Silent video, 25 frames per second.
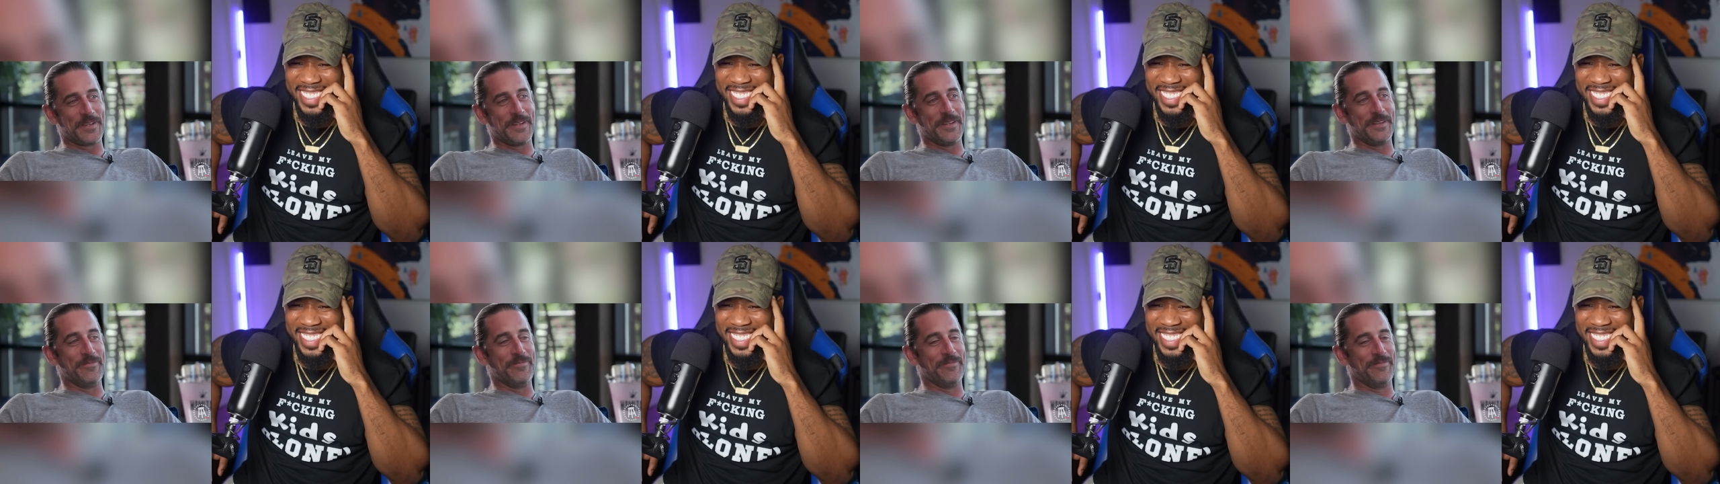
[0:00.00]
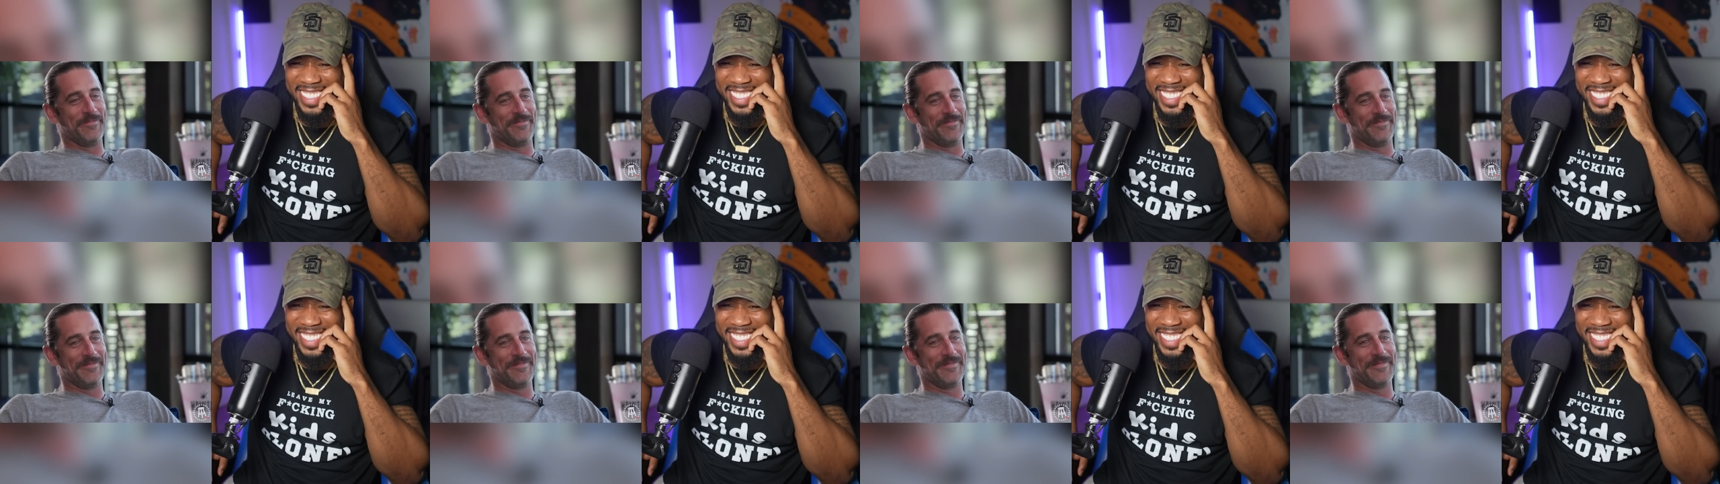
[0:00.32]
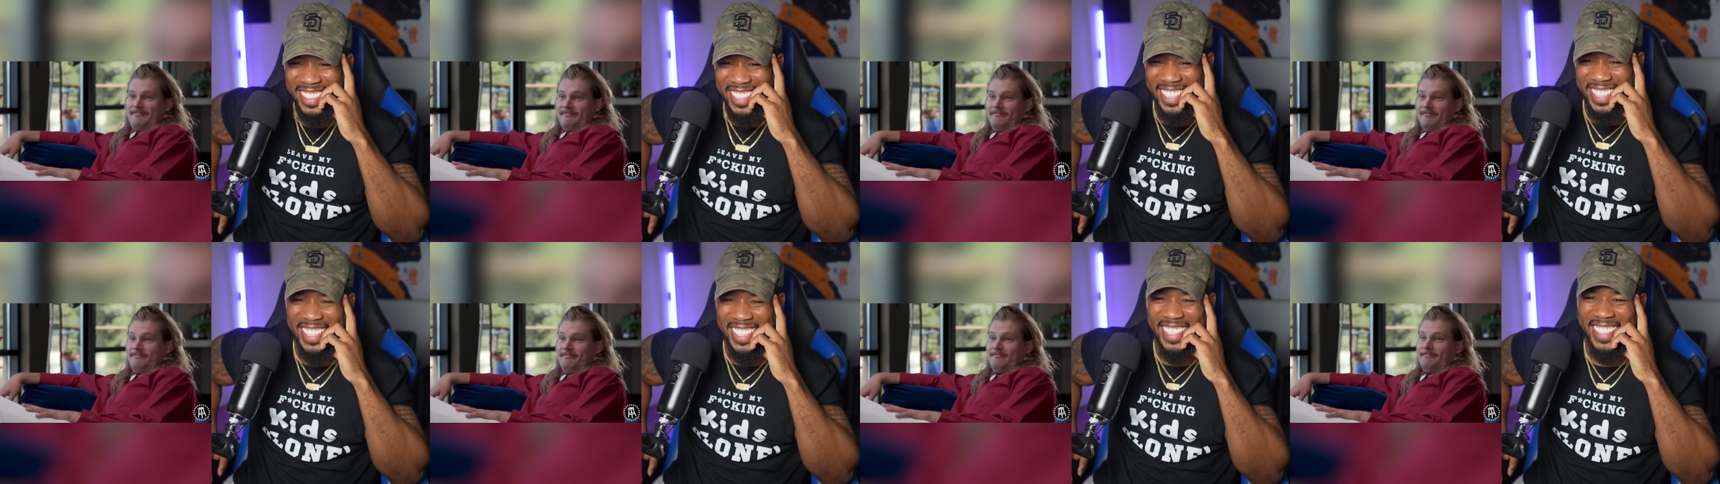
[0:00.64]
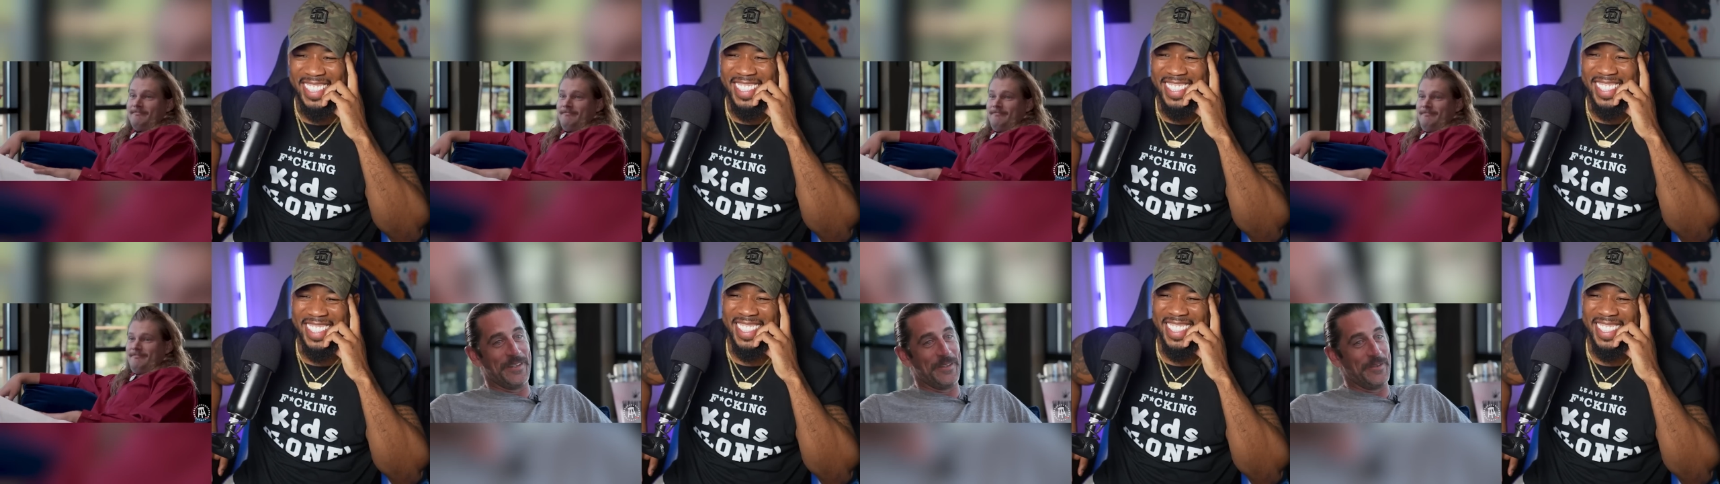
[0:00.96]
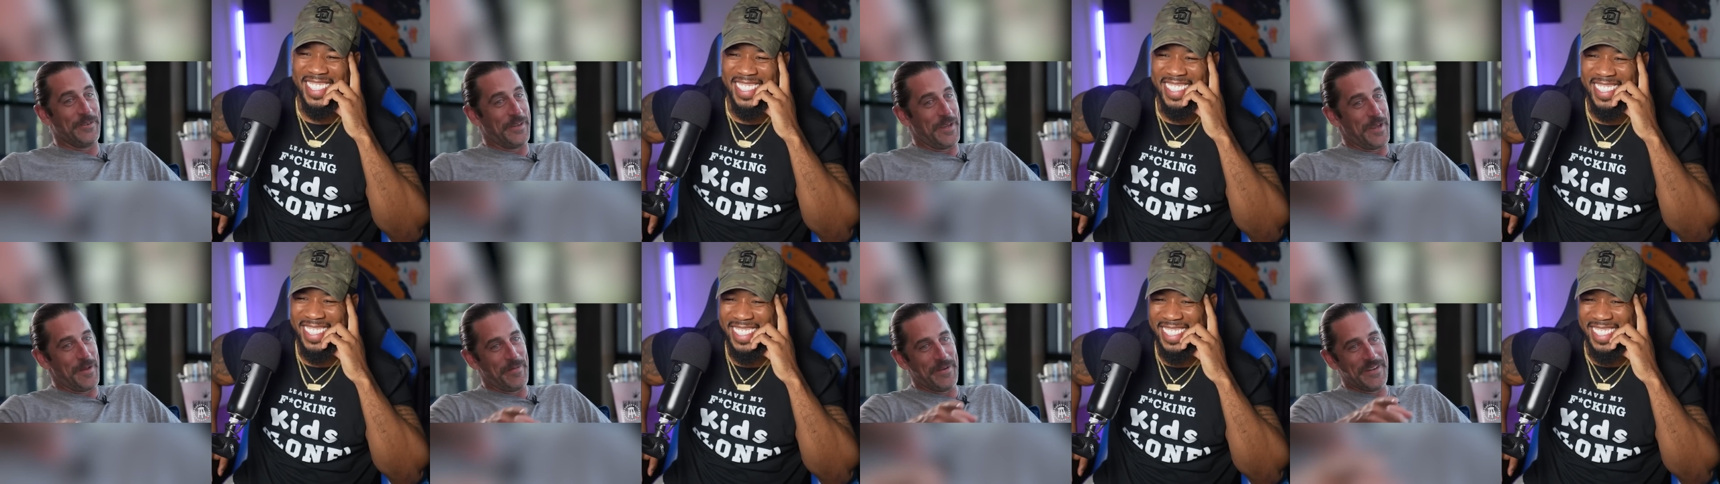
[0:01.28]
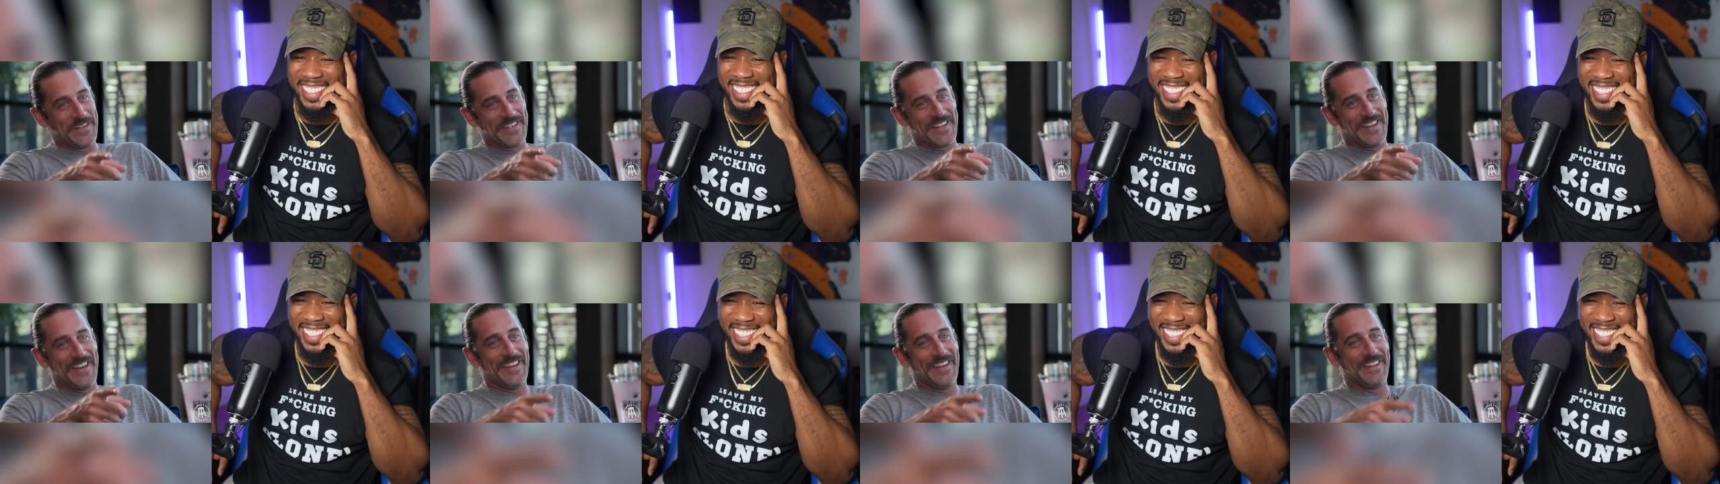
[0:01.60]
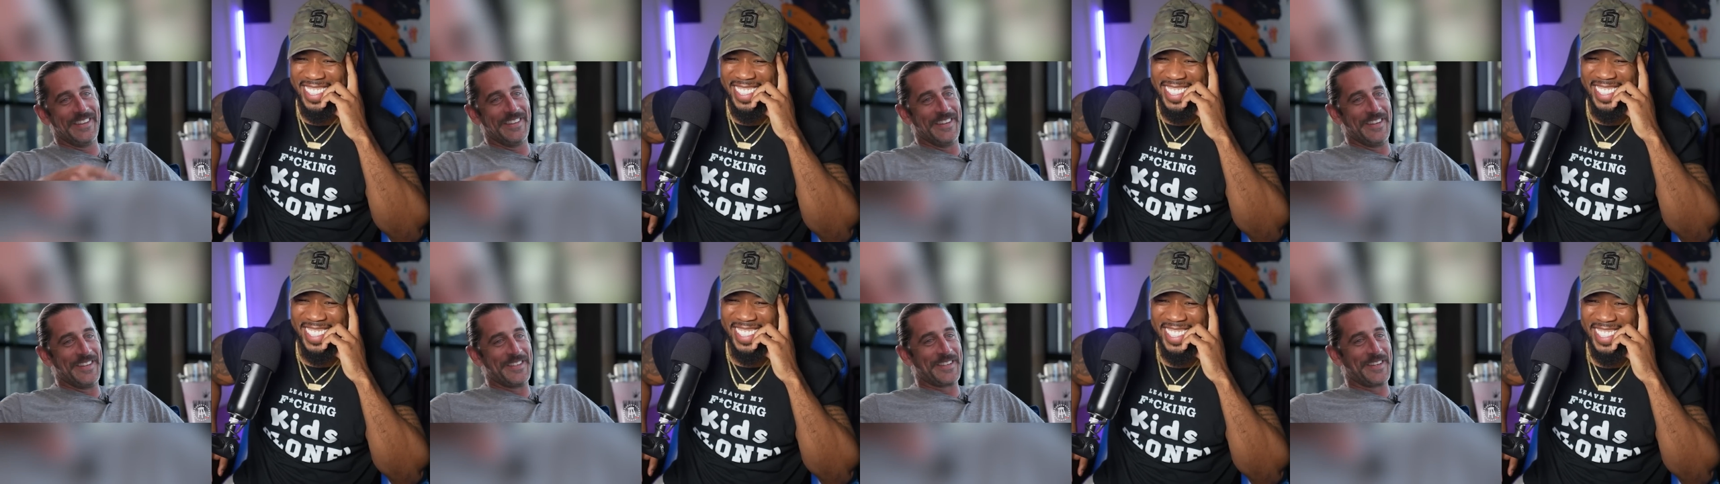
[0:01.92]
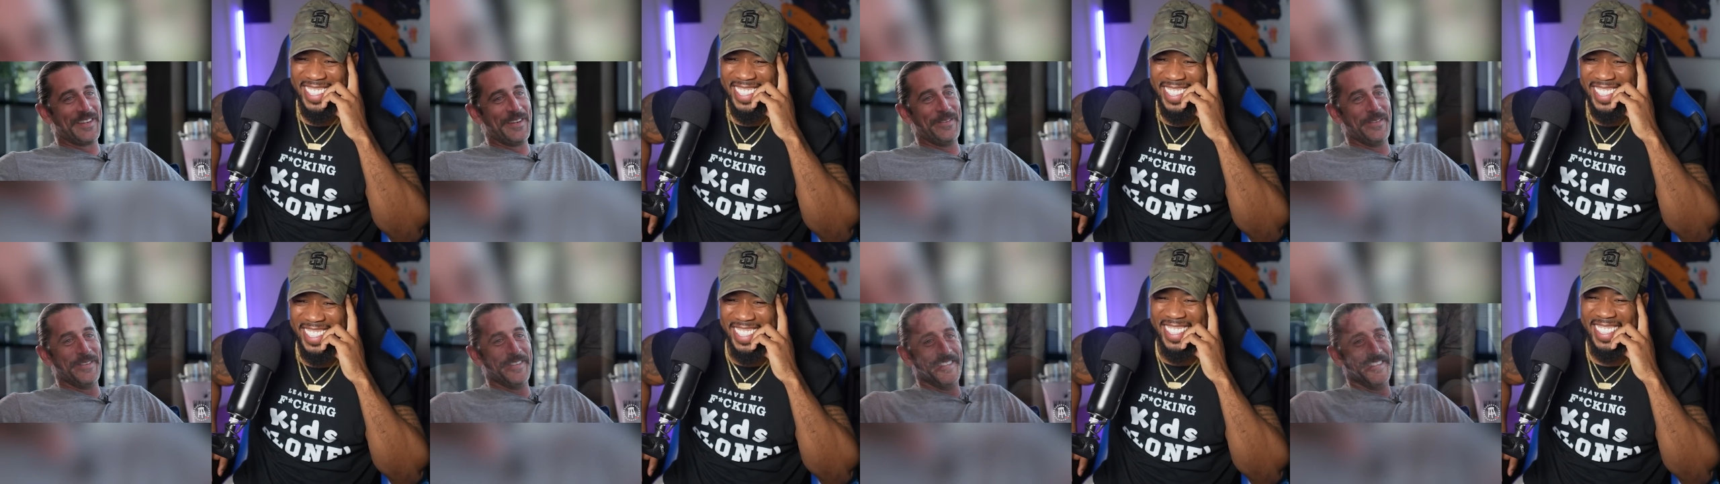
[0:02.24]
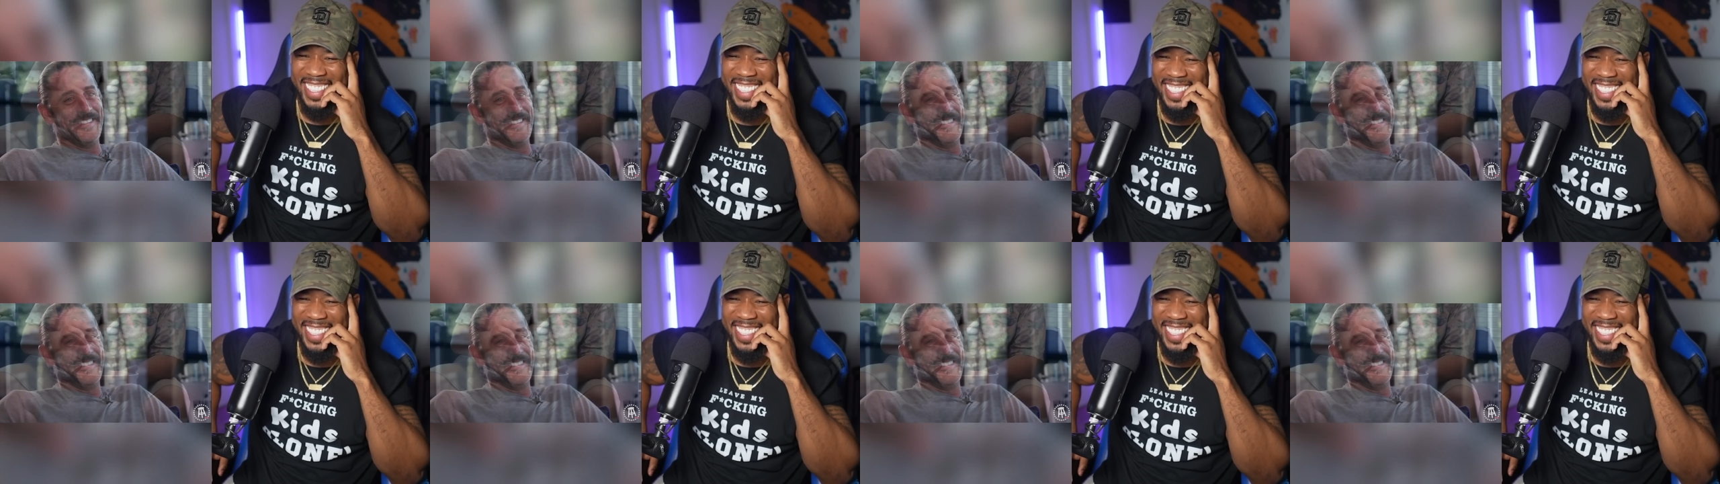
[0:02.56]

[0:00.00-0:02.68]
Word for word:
Speaker 1: That was good. Keeping it together. That's a